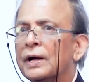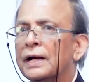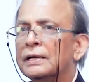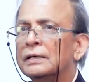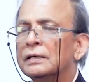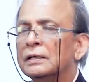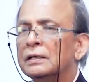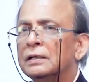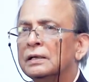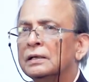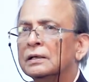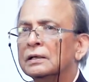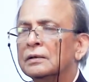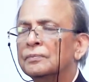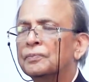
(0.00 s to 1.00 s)
and
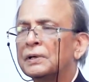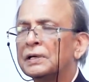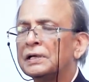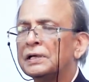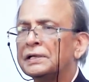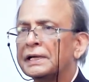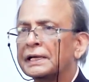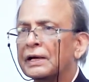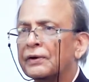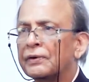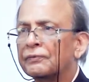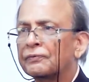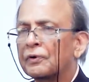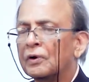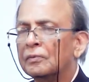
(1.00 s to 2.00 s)
completely take
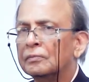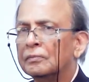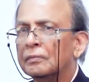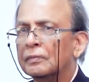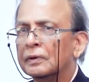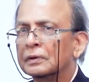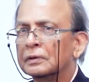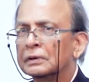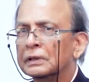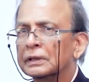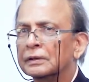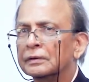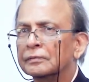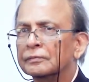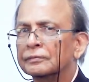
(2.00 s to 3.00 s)
away from
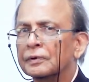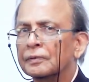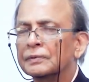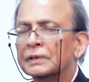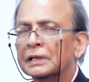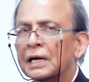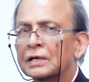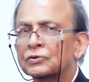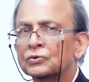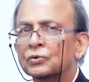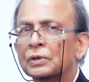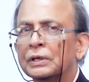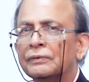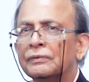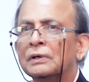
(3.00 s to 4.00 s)
the
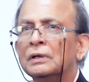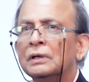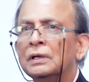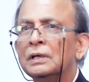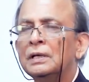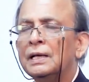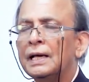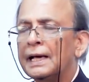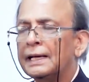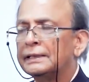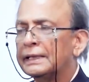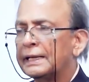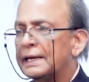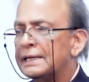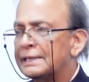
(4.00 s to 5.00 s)
grassroots level, and
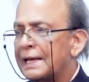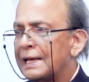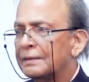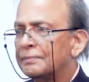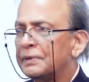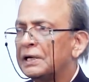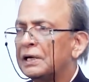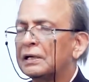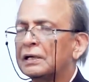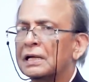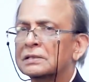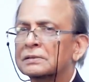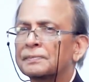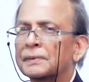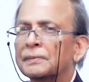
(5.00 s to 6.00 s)
the entire middle
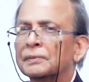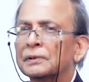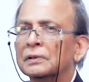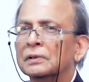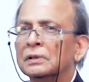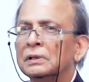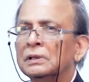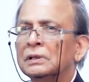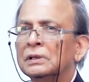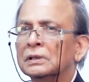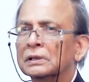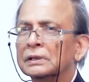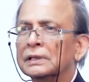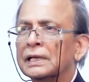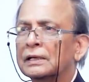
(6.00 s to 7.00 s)
class people,
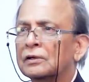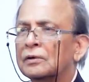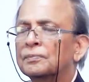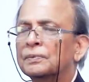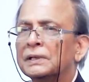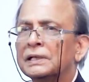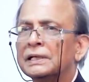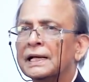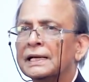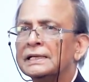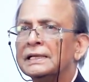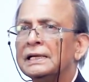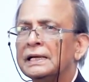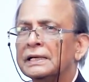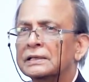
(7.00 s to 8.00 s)
they are completely
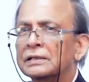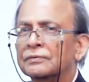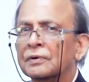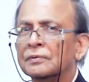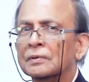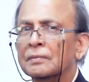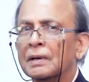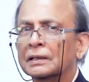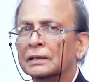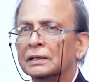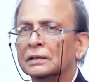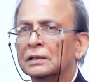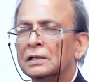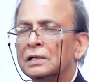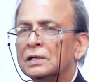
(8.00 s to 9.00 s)
annihilated from the market.
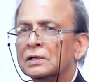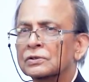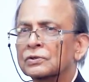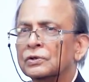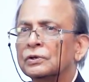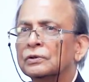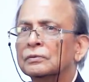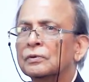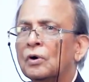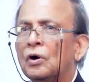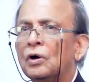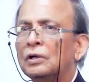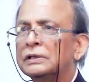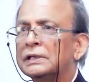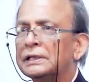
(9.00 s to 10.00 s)
So
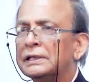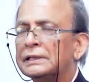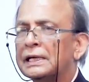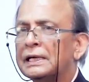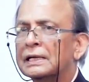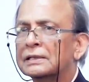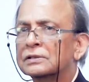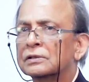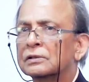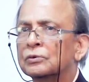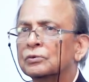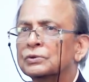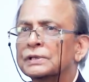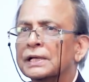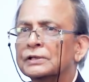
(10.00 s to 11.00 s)
all the retailers
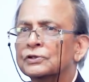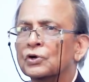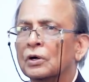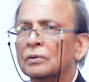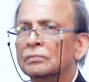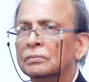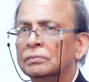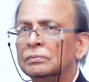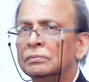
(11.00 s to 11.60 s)
lose their job.